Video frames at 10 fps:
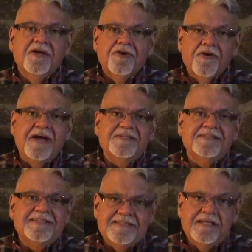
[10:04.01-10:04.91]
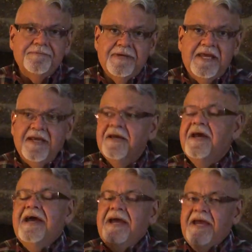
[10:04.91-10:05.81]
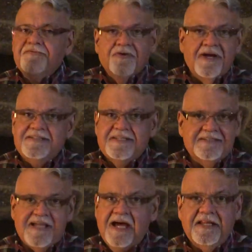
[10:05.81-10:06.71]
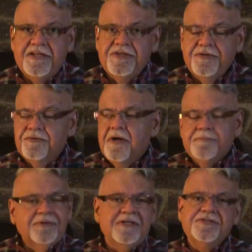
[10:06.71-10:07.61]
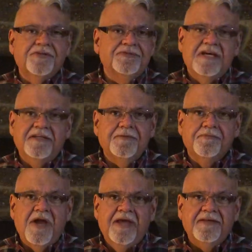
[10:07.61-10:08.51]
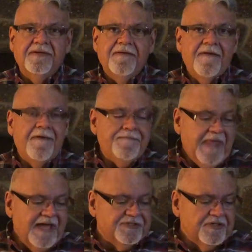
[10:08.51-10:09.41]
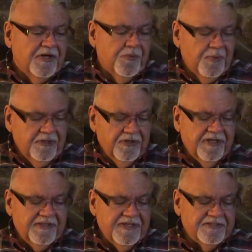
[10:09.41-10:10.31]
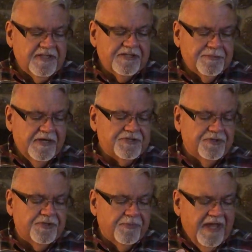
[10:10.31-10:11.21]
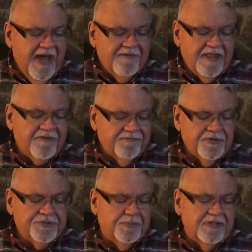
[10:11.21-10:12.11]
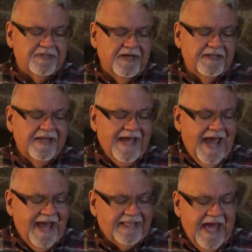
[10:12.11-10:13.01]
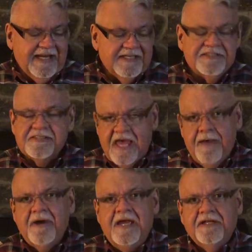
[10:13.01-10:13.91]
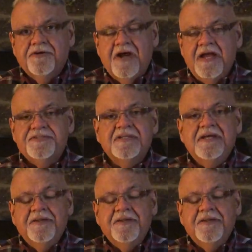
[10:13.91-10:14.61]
Christ is in me. If Christ is not in you, please don't take the bread. As we look at these things, make sure that we have that first one done, and that is, am I in Christ?